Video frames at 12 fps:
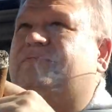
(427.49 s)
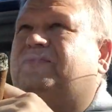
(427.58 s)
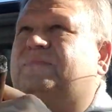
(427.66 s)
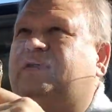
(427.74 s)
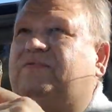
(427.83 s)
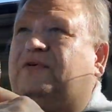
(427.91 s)

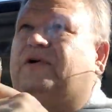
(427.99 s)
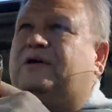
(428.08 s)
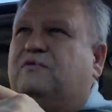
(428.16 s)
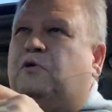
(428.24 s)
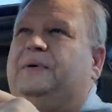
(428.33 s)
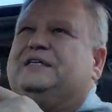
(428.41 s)
They're very
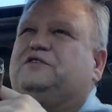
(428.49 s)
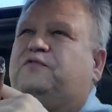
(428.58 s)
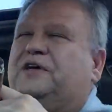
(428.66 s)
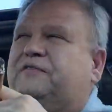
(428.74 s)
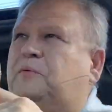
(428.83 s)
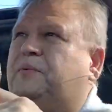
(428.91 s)
robust
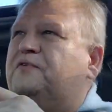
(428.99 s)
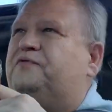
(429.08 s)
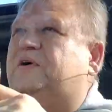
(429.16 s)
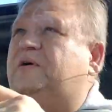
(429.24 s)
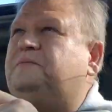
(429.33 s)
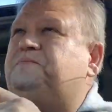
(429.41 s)
flavor
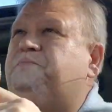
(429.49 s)
profile.